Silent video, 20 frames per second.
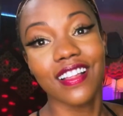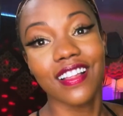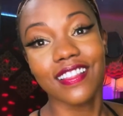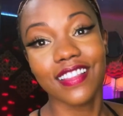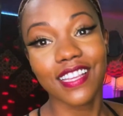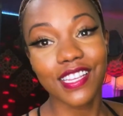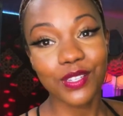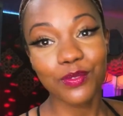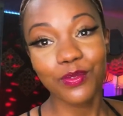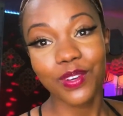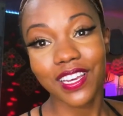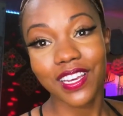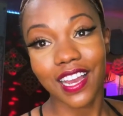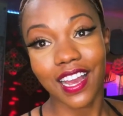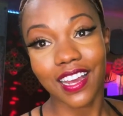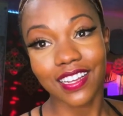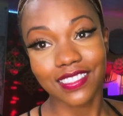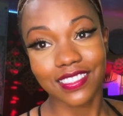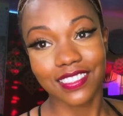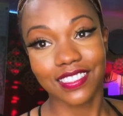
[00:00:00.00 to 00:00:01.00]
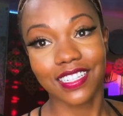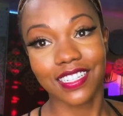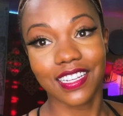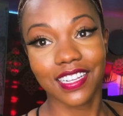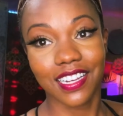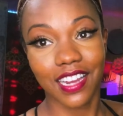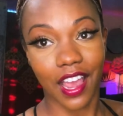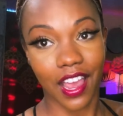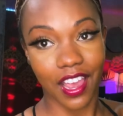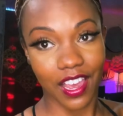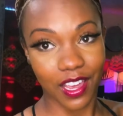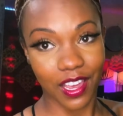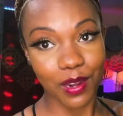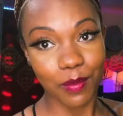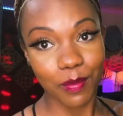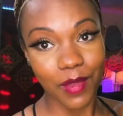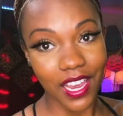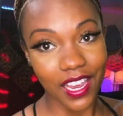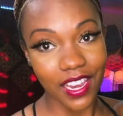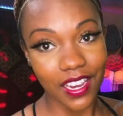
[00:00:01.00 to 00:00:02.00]
This wig I did hand
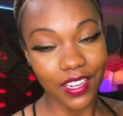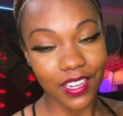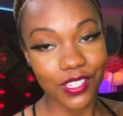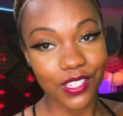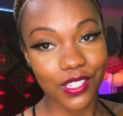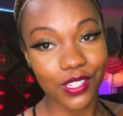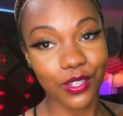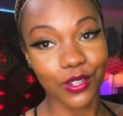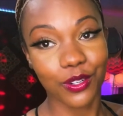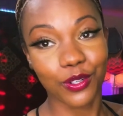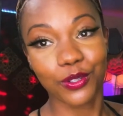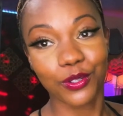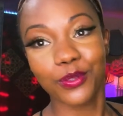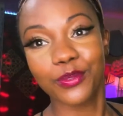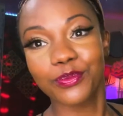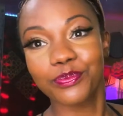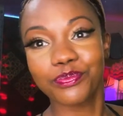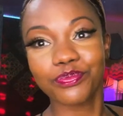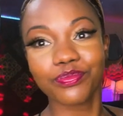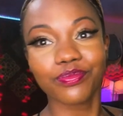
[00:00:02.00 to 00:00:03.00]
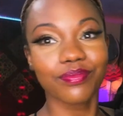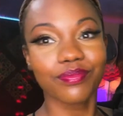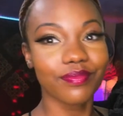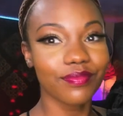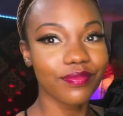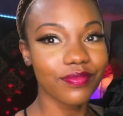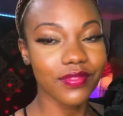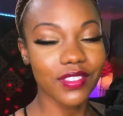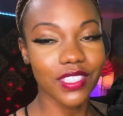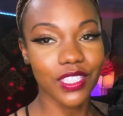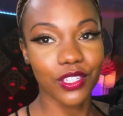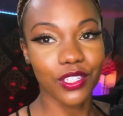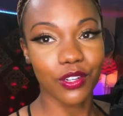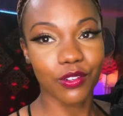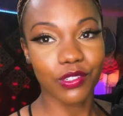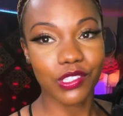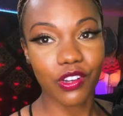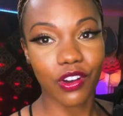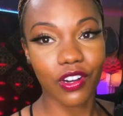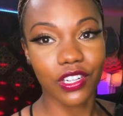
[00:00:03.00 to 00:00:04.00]
make, so you know
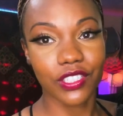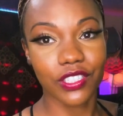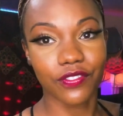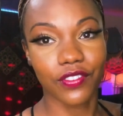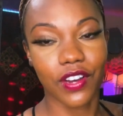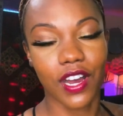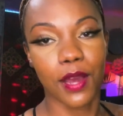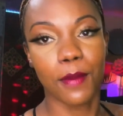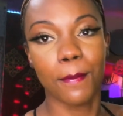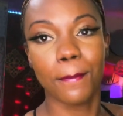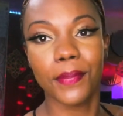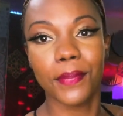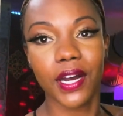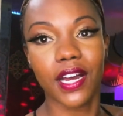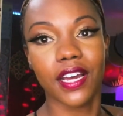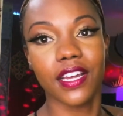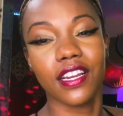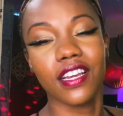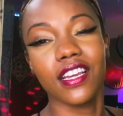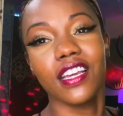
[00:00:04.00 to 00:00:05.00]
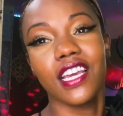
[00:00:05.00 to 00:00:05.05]
it's hard to find, but